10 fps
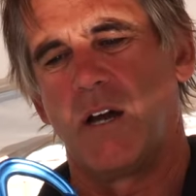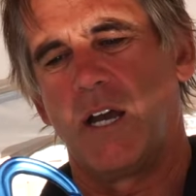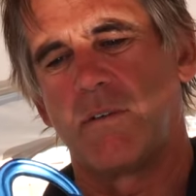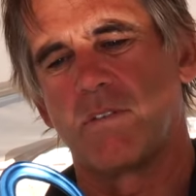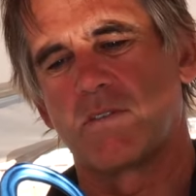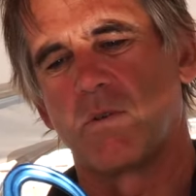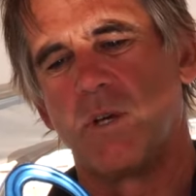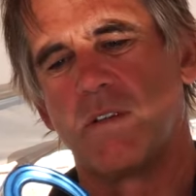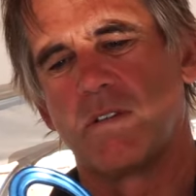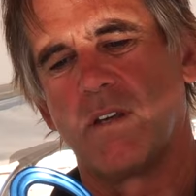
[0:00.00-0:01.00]
I have to
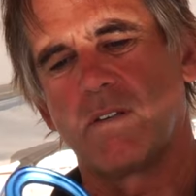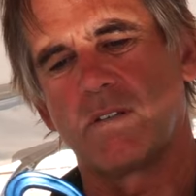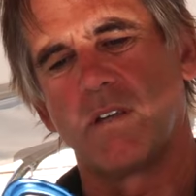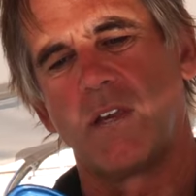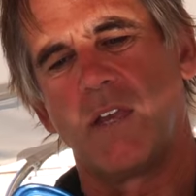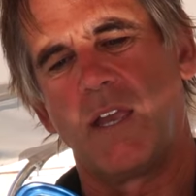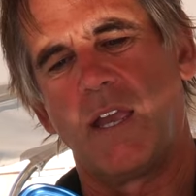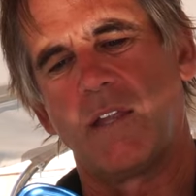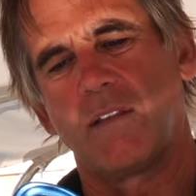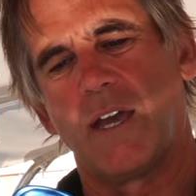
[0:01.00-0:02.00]
squeeze this
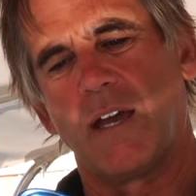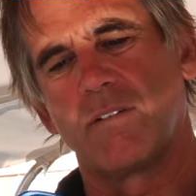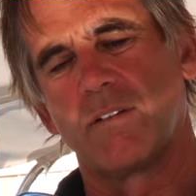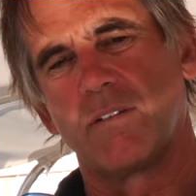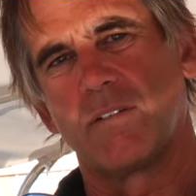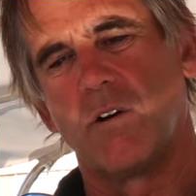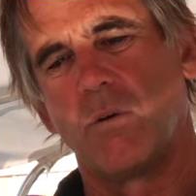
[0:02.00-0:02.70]
and that to